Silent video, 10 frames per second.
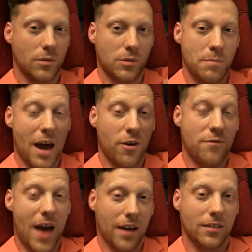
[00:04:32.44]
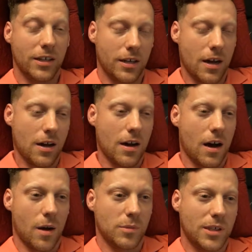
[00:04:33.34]
matter-of-factly,
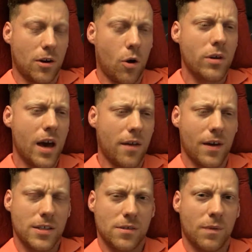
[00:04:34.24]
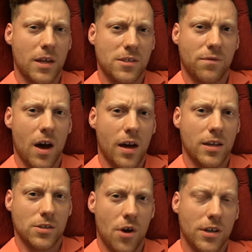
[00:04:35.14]
said, oh, yeah, that's fine
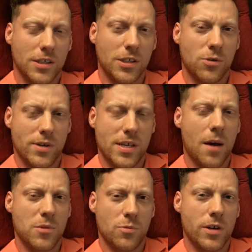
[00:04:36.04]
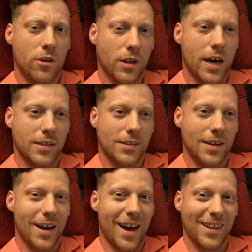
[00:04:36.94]
as long as it's 3 times a week or less.
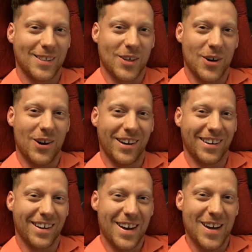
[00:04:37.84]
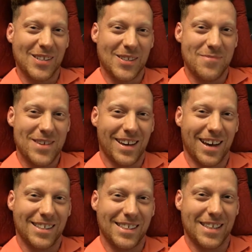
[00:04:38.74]
And so Mika,
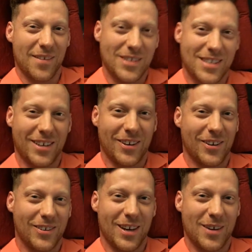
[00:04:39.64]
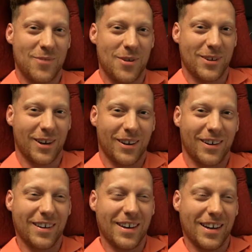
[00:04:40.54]
as a 17-year-old young Mormon
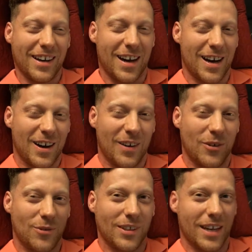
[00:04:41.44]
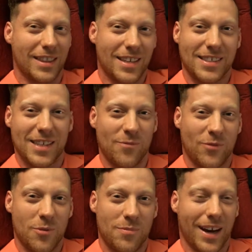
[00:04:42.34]
girl, would relate this
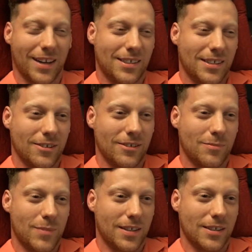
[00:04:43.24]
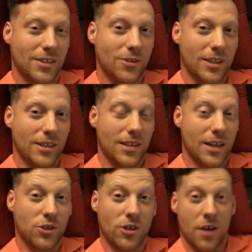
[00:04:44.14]
info back to students.
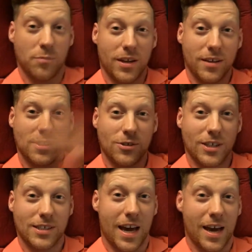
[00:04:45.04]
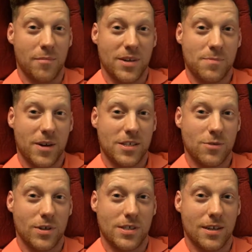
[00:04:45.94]
And sure enough, plenty of students came,
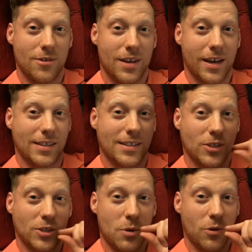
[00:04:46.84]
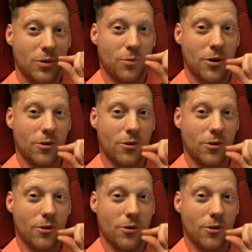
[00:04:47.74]
especially once they knew they could still smoke the